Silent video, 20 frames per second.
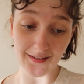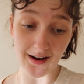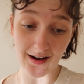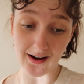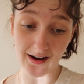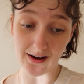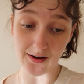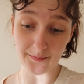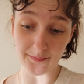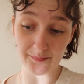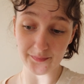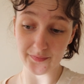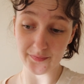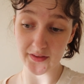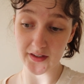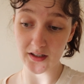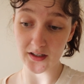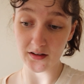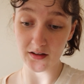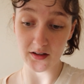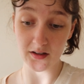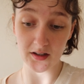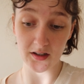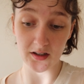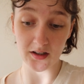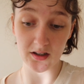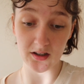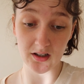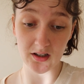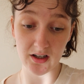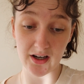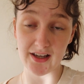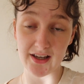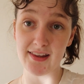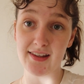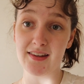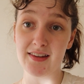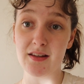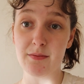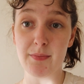I
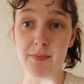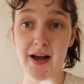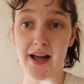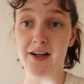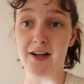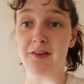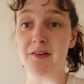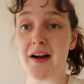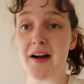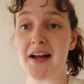think the bike